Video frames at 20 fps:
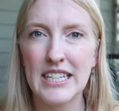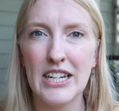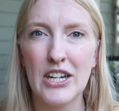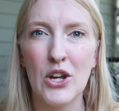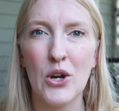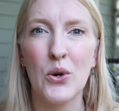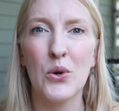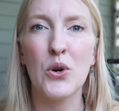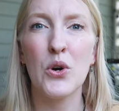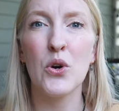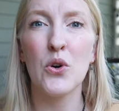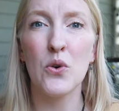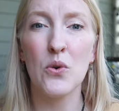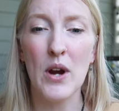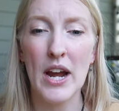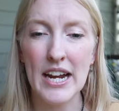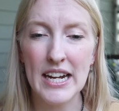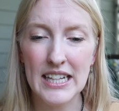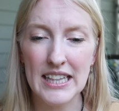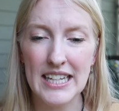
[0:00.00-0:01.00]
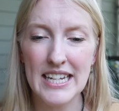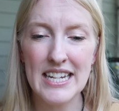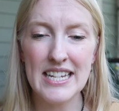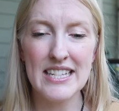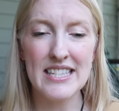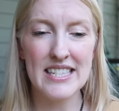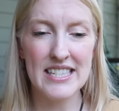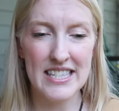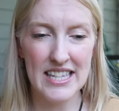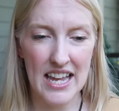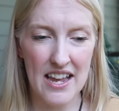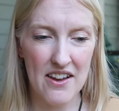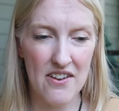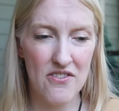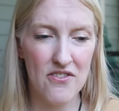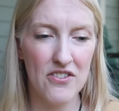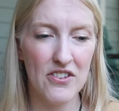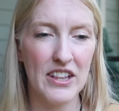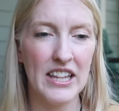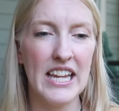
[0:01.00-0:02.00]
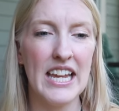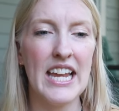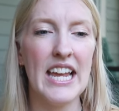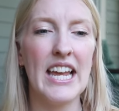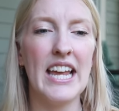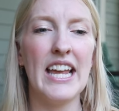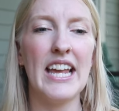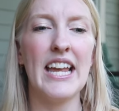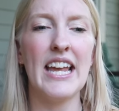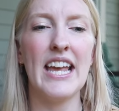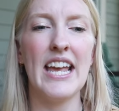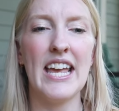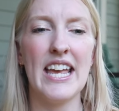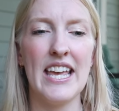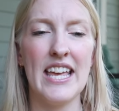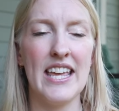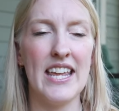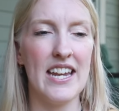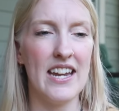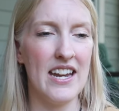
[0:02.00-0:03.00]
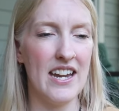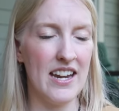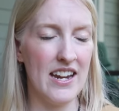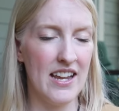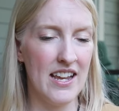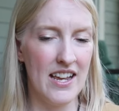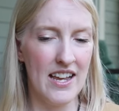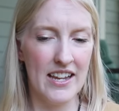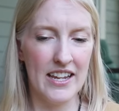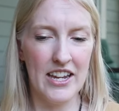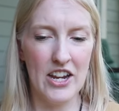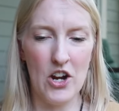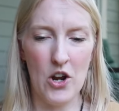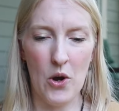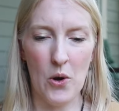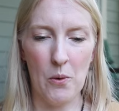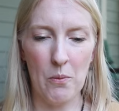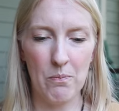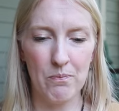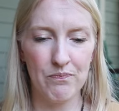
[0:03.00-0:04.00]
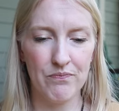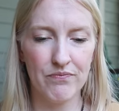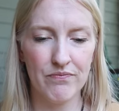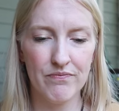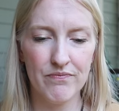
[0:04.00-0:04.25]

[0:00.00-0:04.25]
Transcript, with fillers: you know, correctly, safely in, you know,